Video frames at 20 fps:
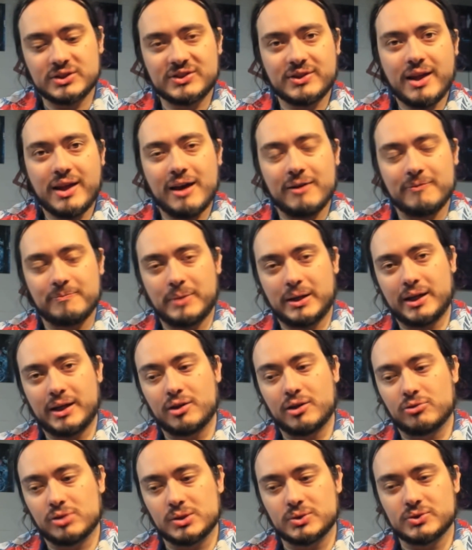them and
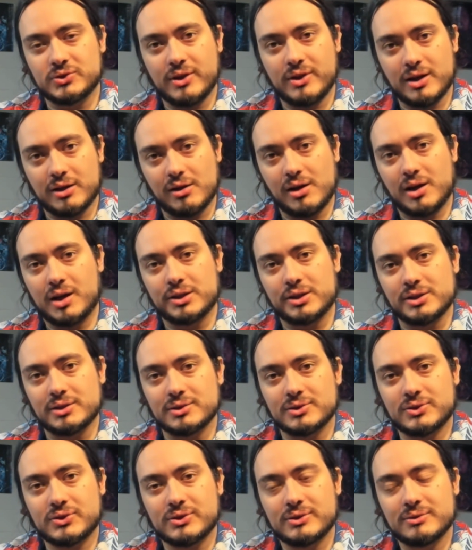grows their
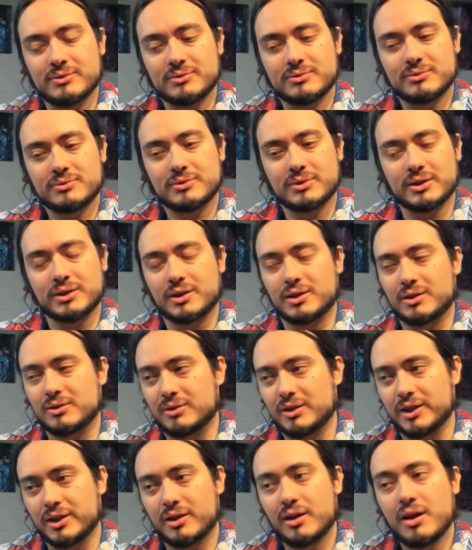audience. They go
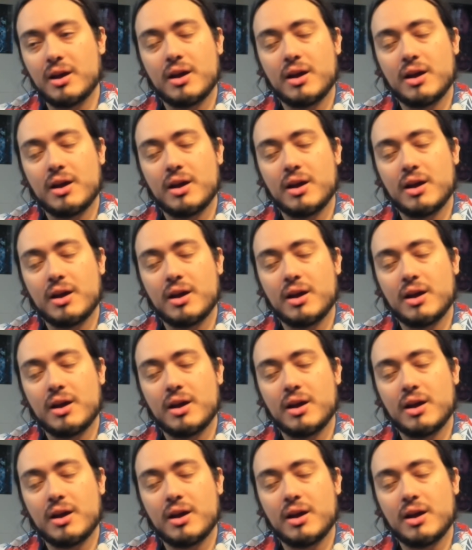like,